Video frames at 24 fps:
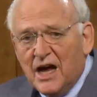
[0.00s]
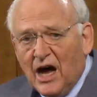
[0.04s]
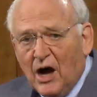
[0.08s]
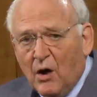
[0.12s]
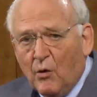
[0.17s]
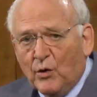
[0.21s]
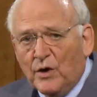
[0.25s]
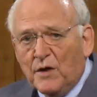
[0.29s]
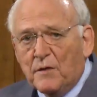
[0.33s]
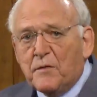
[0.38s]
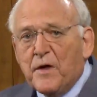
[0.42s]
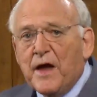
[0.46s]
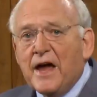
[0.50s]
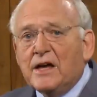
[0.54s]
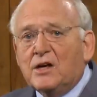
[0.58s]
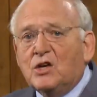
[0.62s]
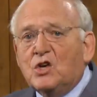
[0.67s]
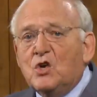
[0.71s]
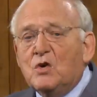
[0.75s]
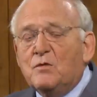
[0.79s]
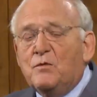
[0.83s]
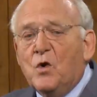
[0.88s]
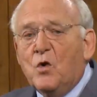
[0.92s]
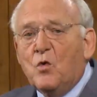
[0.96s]
I want to
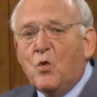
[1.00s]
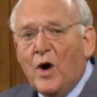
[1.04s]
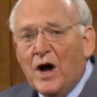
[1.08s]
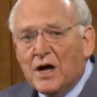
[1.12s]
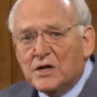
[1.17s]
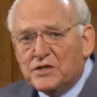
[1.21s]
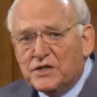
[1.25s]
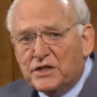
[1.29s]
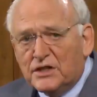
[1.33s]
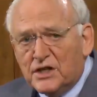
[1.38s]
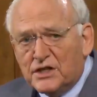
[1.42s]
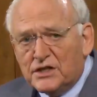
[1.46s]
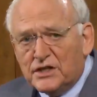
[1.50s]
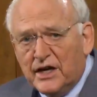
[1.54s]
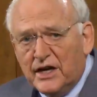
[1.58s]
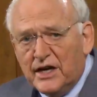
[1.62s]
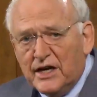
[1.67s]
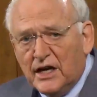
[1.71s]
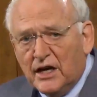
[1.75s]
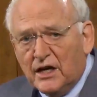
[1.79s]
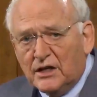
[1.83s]
thank you for watching today.